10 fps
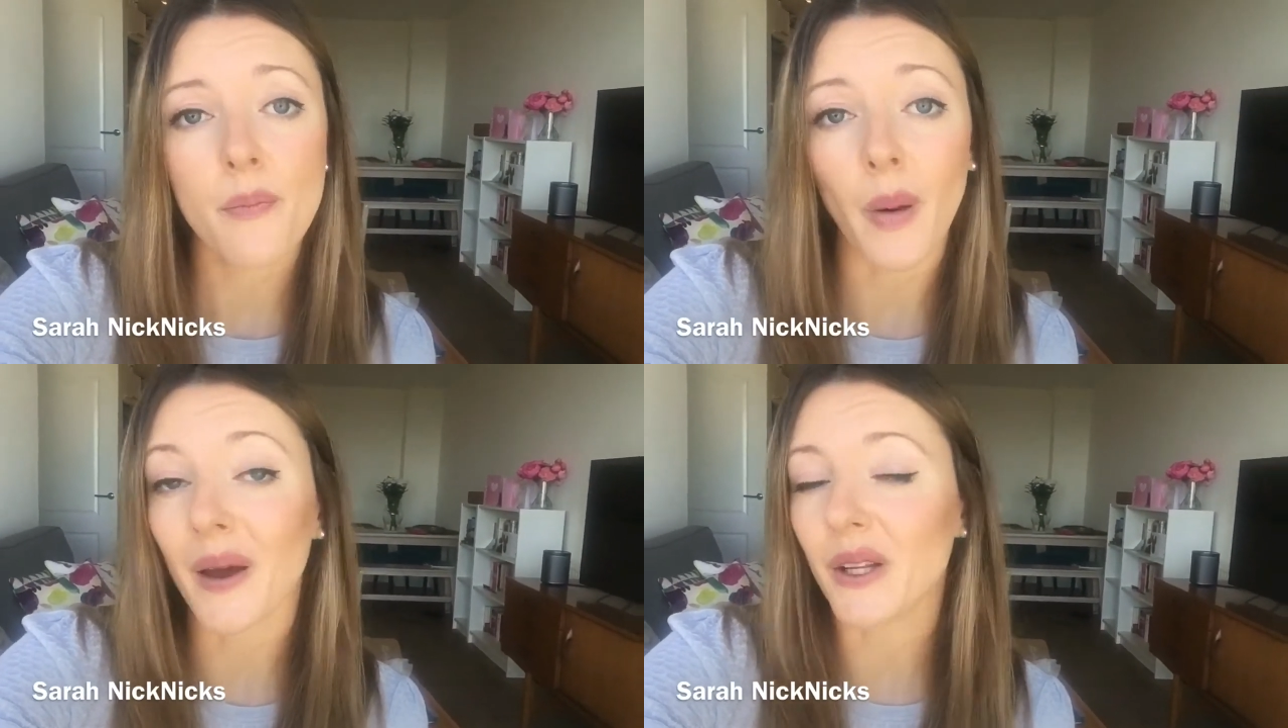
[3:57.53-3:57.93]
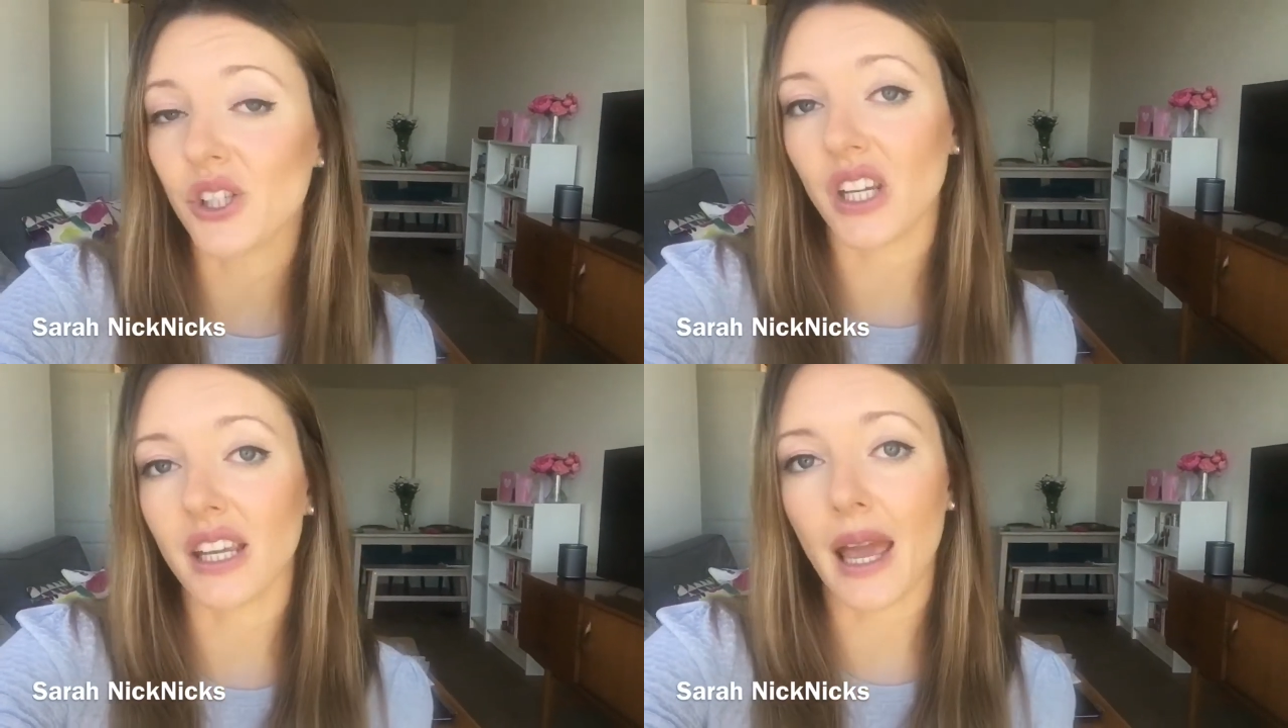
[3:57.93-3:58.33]

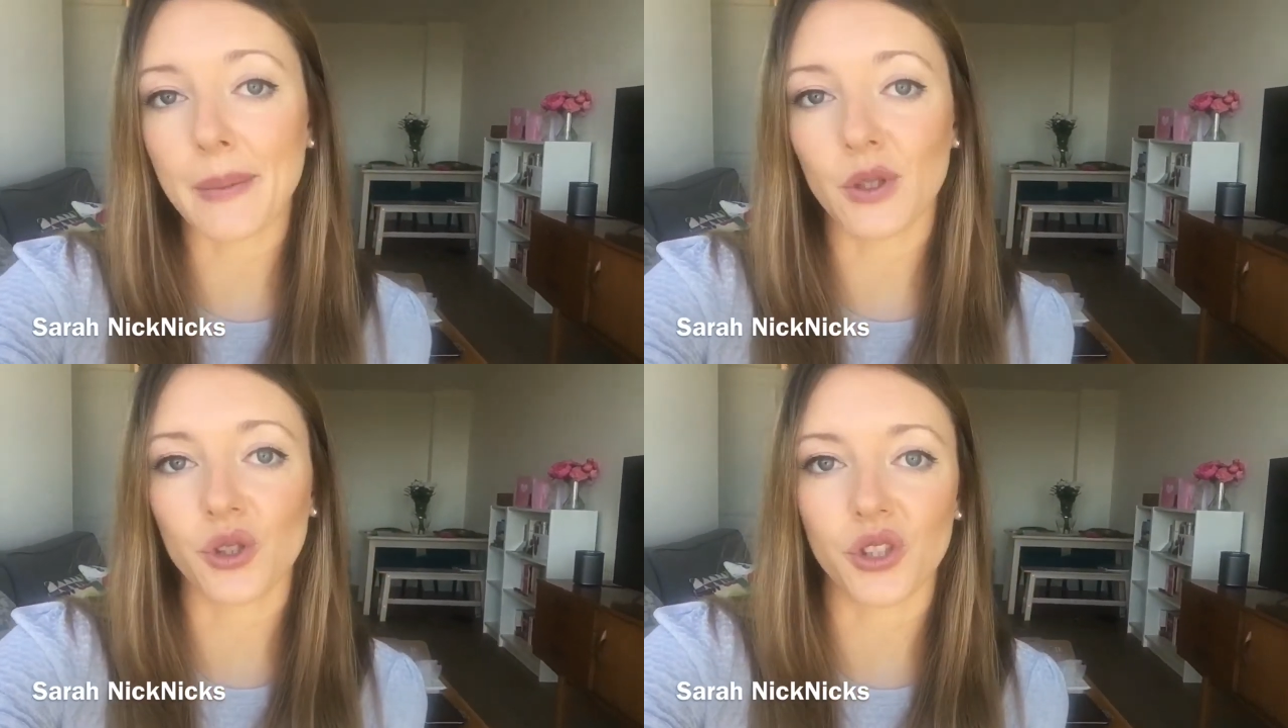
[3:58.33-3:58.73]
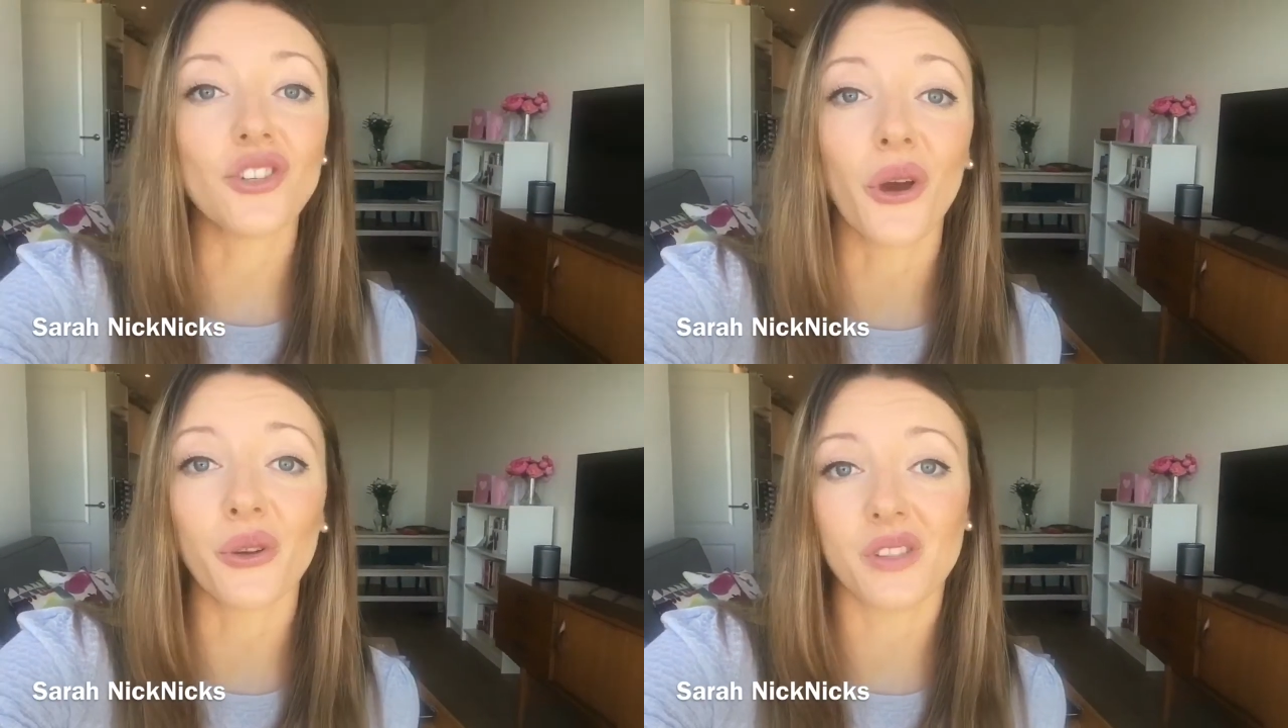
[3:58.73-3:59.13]
biology and chemistry
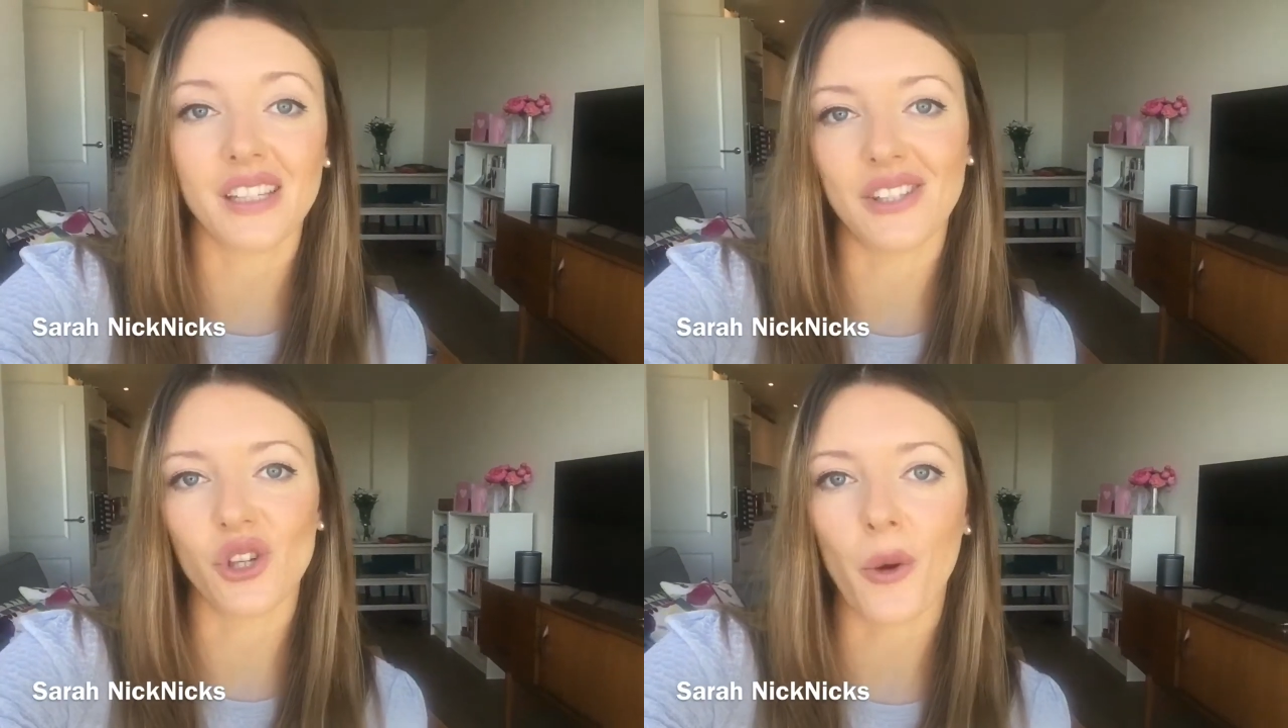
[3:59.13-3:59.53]
notes and